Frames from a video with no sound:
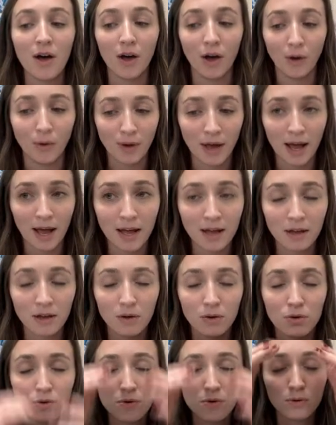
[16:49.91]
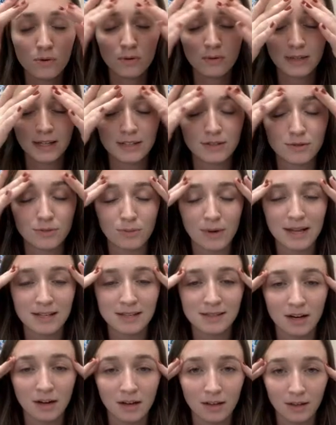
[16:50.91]
Okay, let's
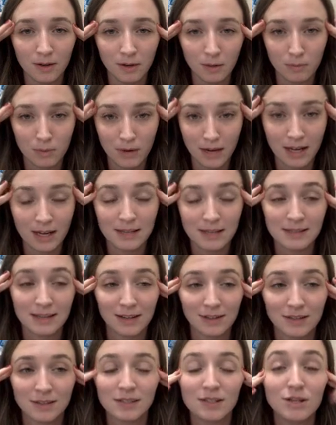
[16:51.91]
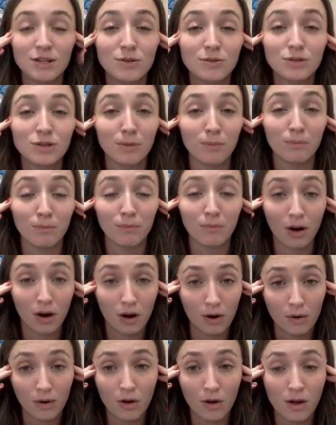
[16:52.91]
rest our little brains. I'll see you
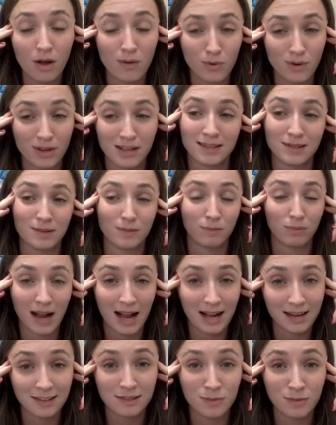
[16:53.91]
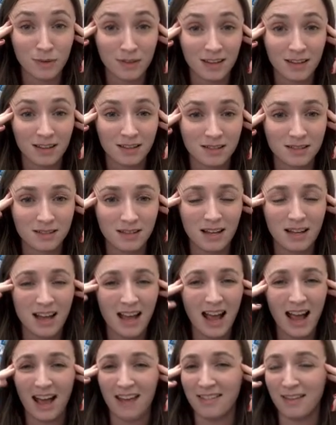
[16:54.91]
tomorrow and we'll get some practice with this.
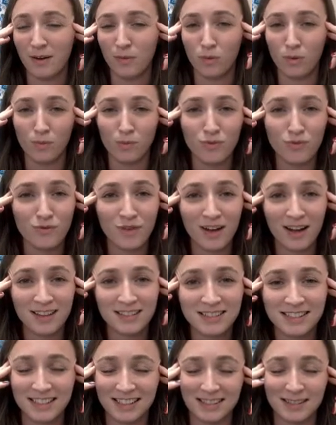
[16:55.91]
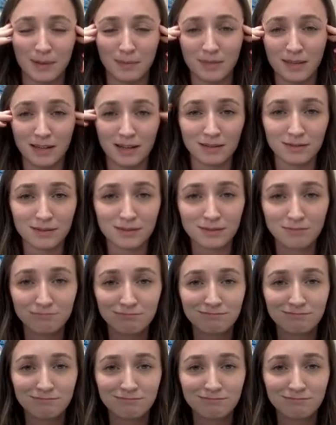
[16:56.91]
And then we'll move on to something else.